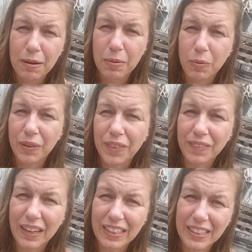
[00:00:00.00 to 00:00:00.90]
But one
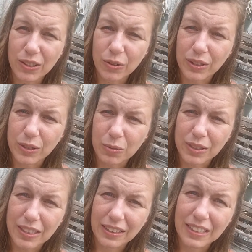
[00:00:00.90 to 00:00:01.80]
thing that I did notice
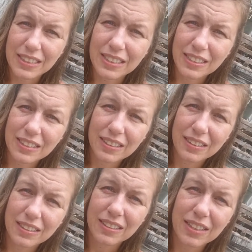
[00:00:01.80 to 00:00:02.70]
was that this
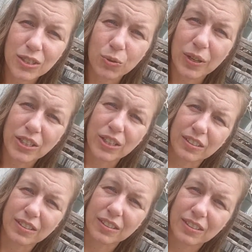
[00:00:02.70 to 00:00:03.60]

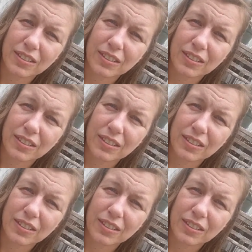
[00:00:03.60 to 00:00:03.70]
situation